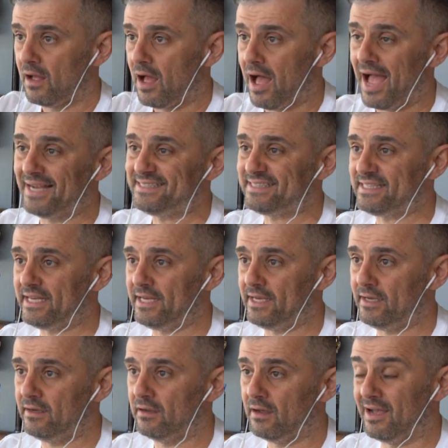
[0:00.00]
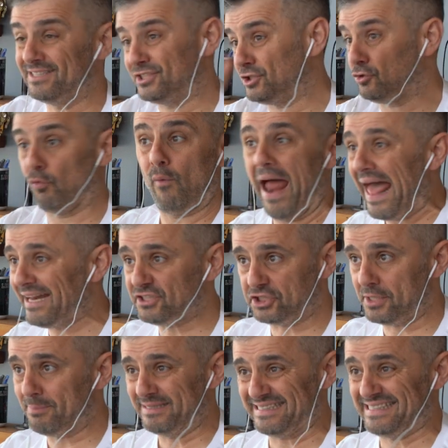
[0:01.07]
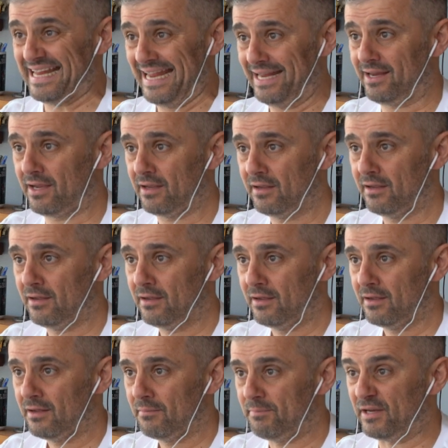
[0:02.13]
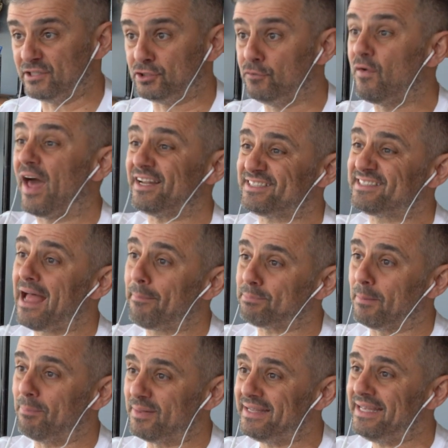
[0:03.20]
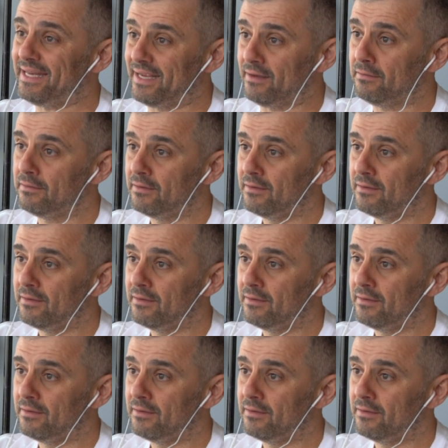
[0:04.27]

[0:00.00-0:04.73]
I see a strategy mistake because you've got to stop the bleeding.